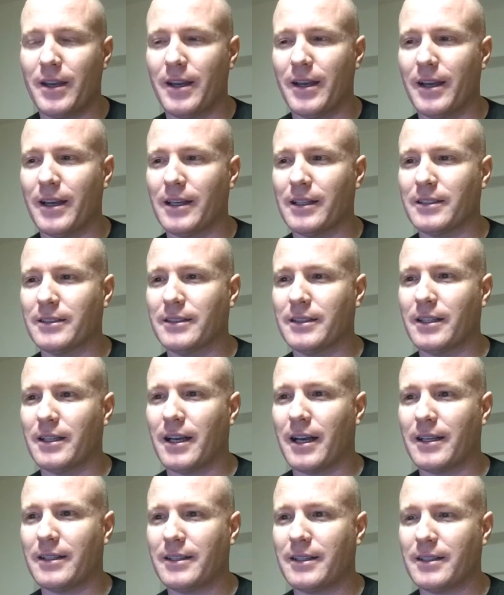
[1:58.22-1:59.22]
And
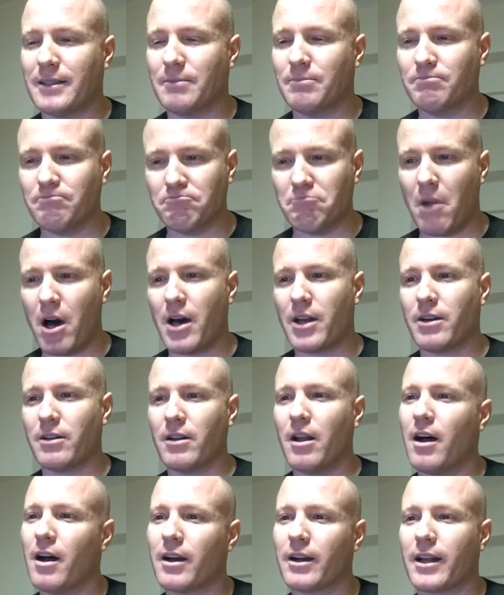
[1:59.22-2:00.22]
I did a
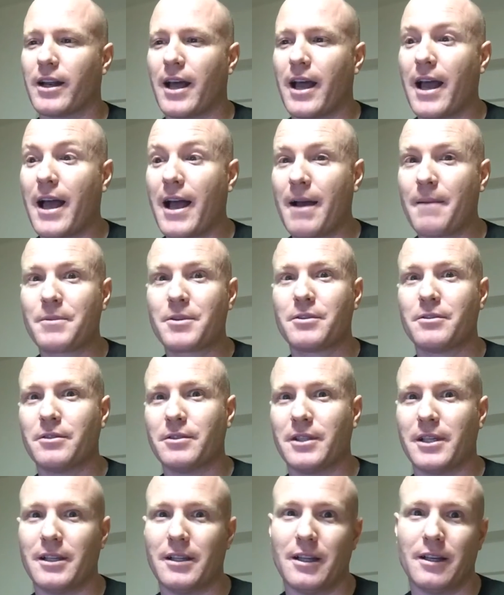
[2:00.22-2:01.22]
monologue, and I
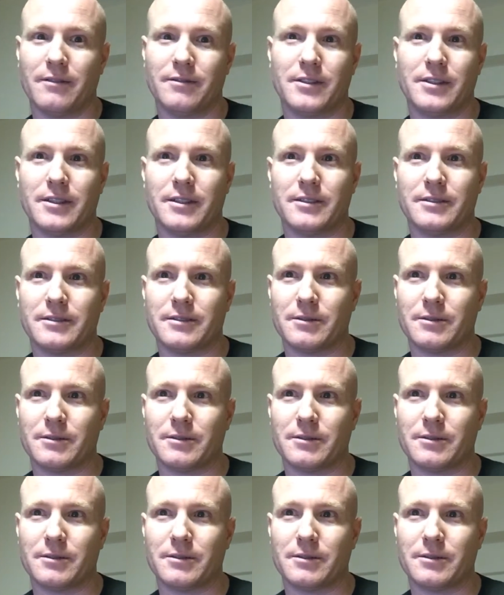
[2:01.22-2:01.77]
absolutely loved it.